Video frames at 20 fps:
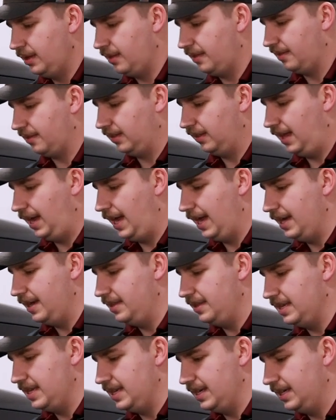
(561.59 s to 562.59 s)

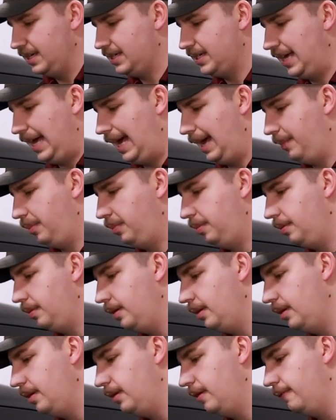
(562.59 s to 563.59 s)
slide the top
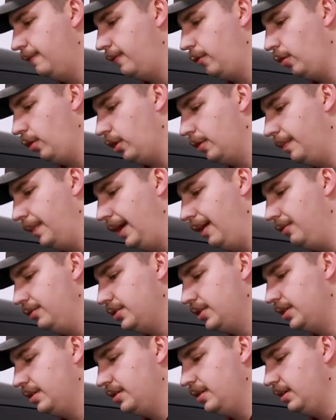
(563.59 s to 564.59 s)
fork
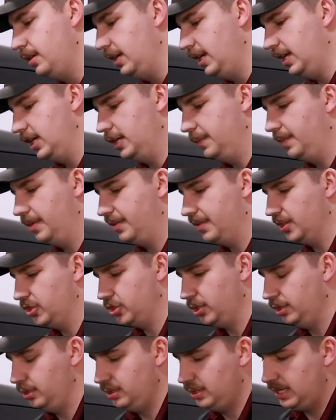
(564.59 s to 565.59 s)
mount into
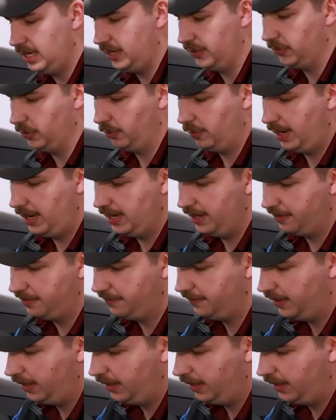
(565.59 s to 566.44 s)
position, either way is